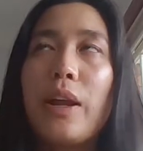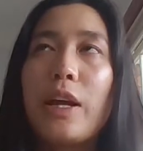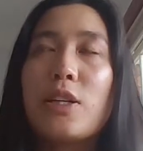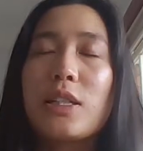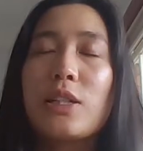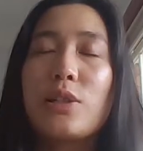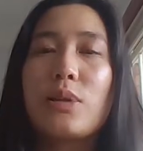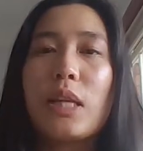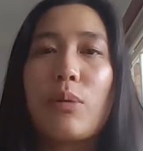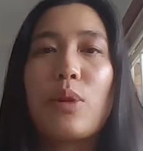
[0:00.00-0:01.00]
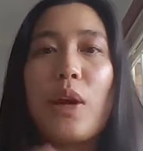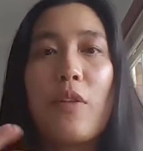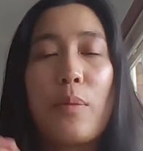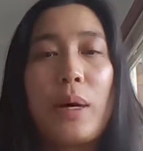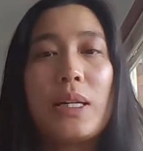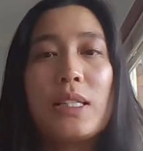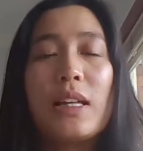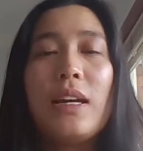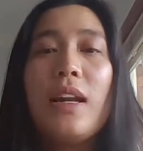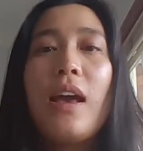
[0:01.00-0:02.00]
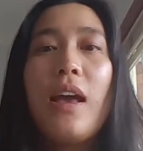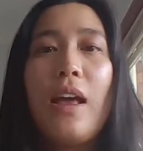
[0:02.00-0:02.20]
I usually do, is like when you have a punchline,